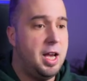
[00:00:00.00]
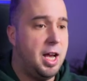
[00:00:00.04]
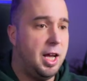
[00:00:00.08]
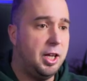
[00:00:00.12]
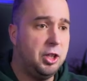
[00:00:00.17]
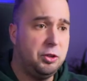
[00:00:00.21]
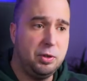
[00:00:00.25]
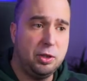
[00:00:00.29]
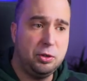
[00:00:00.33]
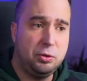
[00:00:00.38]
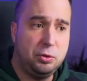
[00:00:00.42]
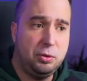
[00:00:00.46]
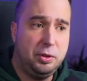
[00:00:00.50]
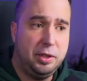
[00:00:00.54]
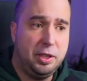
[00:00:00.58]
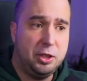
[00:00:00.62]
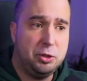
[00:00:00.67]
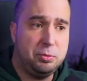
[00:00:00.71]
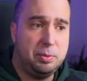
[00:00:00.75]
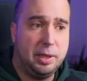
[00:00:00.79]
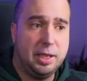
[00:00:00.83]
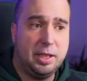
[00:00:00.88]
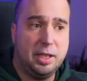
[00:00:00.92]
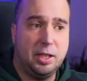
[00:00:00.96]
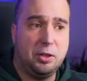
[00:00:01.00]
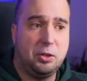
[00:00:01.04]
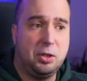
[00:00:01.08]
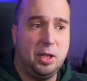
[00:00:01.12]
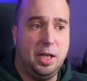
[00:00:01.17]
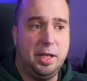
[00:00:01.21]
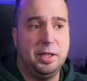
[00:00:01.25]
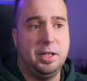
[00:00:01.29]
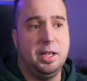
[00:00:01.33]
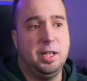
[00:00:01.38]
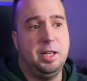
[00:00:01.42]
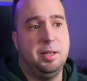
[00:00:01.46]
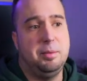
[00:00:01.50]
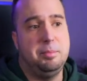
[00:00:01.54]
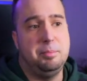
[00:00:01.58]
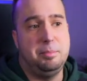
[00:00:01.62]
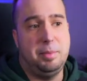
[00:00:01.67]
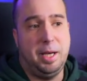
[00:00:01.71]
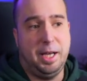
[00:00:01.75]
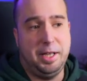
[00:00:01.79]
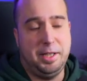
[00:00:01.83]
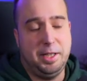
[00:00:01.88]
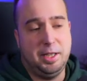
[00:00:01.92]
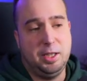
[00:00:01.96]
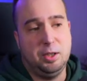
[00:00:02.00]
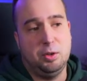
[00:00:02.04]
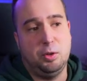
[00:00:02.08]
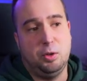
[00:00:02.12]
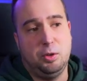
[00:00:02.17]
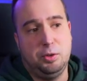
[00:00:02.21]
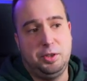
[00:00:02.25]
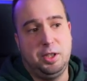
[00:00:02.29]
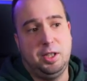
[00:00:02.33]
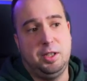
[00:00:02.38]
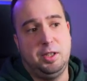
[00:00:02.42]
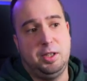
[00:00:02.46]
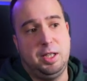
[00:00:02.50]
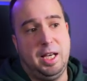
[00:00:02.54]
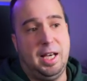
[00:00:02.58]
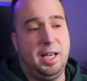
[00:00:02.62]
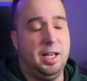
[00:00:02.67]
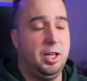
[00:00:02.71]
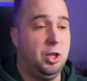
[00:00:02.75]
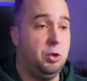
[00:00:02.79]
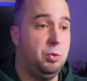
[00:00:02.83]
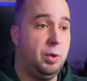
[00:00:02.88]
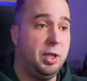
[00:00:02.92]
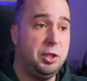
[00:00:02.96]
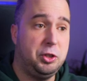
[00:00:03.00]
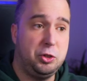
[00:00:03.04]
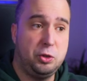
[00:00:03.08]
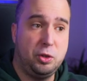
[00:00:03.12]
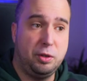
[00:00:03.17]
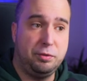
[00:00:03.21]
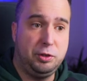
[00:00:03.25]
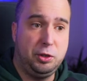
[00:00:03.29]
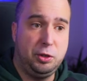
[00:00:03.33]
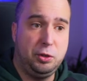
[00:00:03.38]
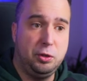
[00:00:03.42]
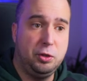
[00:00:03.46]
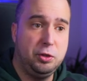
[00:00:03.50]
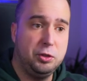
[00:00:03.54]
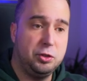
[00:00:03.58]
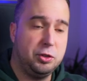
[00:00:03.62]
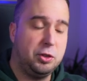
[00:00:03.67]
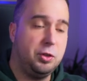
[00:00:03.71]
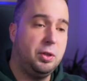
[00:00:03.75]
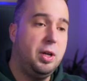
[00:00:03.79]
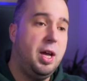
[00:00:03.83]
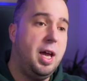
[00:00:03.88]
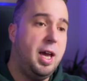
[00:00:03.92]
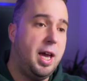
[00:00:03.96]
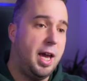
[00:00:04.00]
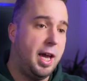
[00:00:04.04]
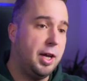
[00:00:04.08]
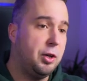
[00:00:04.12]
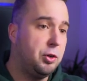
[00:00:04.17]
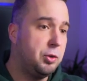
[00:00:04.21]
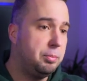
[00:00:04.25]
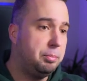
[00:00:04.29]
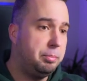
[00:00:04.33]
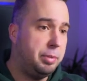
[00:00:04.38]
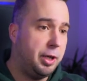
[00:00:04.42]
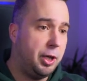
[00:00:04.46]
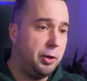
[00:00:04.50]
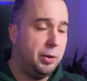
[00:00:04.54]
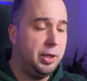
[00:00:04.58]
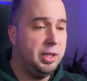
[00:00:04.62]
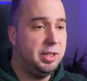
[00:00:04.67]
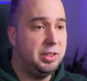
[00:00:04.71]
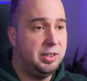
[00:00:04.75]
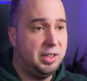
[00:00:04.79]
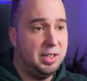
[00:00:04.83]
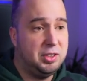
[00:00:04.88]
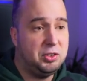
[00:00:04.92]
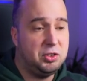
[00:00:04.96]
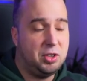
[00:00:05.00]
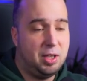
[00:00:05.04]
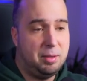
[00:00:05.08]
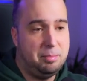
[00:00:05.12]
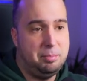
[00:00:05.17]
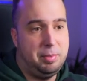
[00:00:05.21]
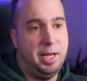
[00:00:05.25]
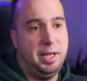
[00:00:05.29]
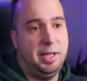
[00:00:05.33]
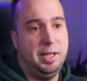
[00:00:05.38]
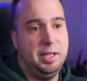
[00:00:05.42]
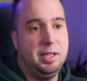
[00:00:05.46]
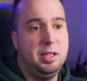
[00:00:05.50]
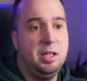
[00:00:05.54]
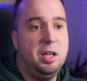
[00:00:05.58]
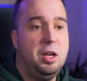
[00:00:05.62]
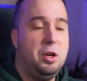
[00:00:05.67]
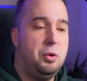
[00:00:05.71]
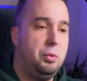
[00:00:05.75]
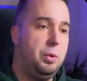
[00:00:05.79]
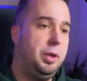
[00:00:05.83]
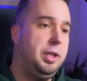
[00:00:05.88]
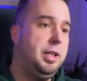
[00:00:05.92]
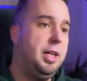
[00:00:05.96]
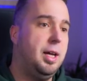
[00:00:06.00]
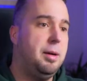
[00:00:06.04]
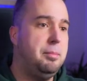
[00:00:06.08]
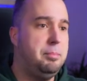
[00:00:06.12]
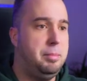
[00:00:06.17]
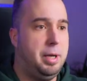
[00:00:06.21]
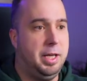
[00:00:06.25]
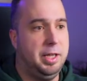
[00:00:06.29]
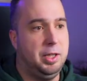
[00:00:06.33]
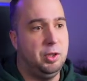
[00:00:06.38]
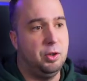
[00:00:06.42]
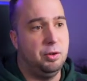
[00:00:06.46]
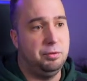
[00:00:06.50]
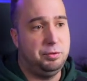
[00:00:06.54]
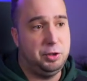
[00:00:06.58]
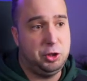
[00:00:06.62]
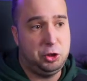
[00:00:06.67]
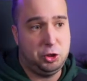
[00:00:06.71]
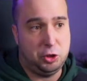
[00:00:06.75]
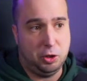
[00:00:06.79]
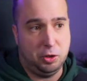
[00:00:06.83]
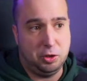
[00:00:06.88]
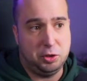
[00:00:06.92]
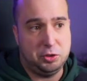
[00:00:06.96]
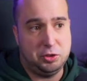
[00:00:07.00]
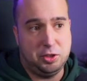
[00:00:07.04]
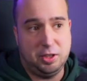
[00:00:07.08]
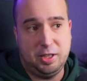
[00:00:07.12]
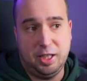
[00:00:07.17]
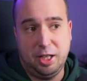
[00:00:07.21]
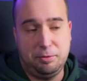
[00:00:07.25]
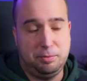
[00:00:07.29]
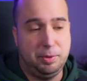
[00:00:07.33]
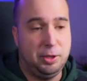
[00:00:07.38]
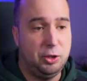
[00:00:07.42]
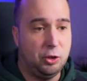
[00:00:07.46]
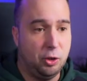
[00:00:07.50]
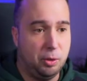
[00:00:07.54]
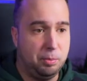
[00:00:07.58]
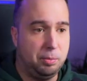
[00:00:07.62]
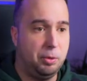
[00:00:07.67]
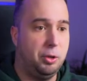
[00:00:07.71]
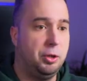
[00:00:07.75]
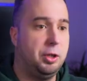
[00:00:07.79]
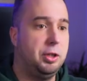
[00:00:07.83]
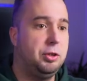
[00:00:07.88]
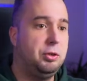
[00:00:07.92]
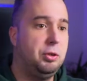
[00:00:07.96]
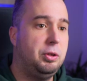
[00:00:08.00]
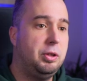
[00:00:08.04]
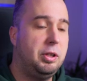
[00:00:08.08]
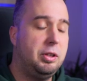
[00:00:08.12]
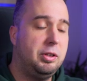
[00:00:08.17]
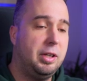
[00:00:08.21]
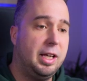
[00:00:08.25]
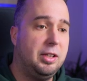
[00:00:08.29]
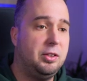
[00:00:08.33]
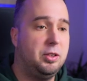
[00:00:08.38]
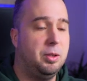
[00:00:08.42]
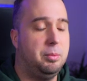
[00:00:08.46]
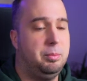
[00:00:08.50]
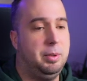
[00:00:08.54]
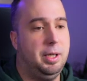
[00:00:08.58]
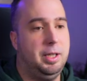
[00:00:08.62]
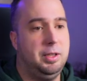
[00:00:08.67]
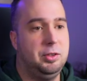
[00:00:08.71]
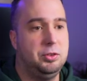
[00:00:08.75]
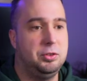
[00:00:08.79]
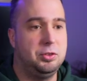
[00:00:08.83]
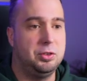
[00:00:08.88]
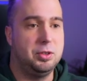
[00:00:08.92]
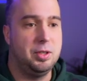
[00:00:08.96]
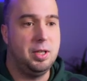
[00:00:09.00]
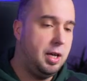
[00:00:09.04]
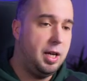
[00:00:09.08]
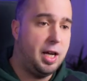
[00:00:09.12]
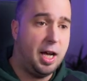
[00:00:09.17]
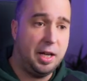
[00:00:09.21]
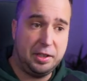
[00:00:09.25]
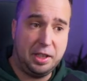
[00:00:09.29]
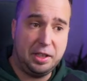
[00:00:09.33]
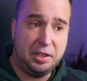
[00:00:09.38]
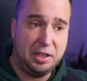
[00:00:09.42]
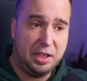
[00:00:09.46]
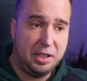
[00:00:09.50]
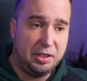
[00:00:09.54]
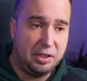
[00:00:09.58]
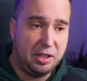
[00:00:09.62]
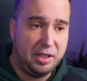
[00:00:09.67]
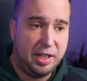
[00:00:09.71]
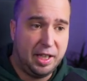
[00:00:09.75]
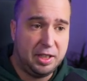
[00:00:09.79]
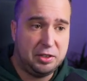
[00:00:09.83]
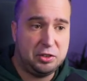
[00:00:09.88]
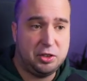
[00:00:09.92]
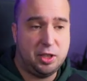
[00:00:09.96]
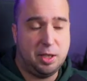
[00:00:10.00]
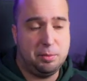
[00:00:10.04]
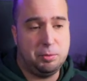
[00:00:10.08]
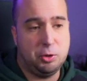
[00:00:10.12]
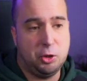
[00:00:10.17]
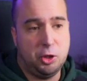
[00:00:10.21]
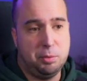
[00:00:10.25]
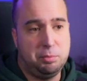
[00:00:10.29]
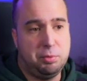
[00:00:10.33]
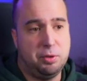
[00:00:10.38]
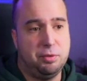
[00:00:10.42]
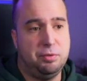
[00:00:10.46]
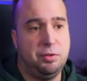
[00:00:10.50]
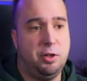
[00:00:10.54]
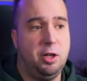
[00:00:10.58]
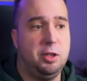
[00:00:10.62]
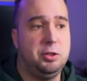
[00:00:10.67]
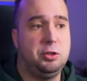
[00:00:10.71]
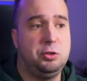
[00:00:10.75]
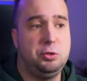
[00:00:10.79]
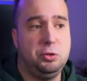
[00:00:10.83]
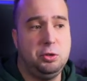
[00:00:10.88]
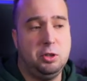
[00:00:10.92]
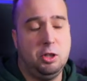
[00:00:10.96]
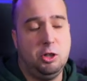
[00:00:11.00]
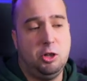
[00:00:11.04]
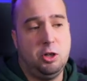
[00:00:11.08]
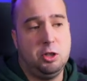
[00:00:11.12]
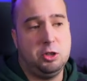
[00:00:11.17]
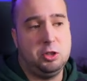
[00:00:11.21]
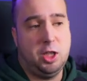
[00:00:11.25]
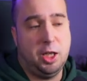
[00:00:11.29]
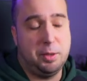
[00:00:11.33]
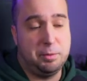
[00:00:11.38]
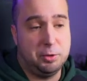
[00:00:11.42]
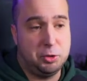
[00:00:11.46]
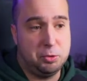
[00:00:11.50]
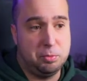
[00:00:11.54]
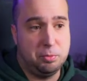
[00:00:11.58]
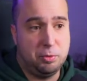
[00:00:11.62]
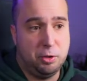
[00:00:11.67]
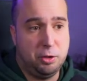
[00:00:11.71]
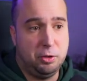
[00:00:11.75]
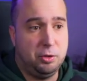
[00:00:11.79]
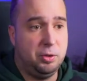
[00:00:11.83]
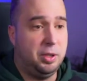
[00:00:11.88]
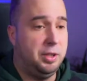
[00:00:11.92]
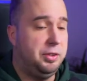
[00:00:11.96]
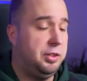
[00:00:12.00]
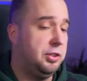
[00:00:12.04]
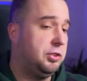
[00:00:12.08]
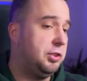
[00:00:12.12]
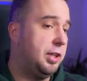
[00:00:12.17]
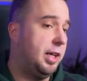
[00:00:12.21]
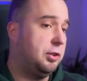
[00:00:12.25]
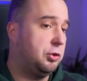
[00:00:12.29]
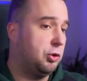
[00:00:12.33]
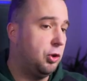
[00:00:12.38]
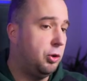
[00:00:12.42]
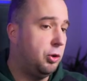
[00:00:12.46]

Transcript: And it will do this by calculating an embedding on the uh, question of the user and comparing this embedding with the embedding of the chunks that have been uploaded to the database. And then in the next step, we're going to provide to the large language model, in this case,